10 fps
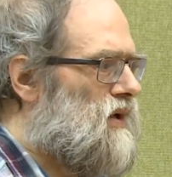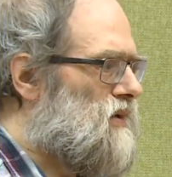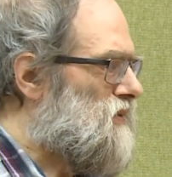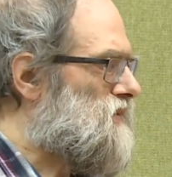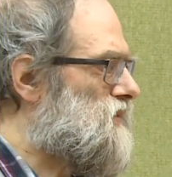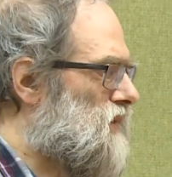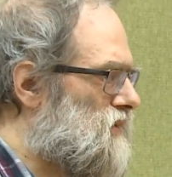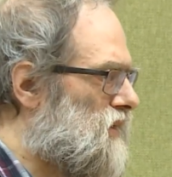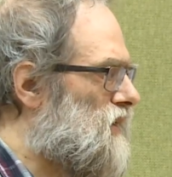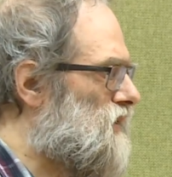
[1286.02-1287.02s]
elements are
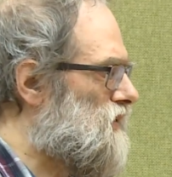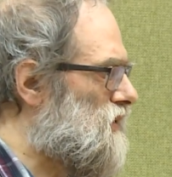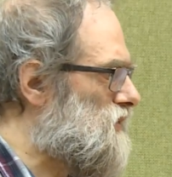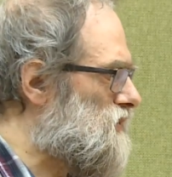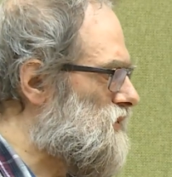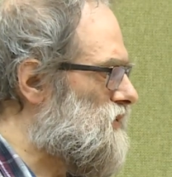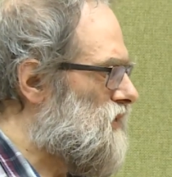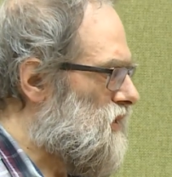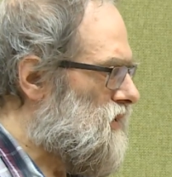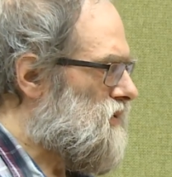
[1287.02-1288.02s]
there, you know, to,
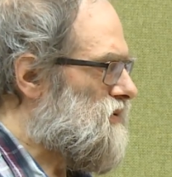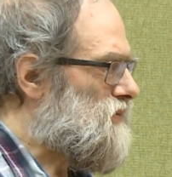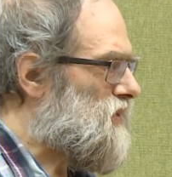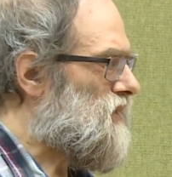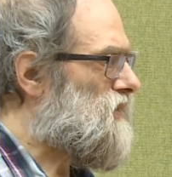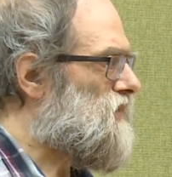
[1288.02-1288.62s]
to build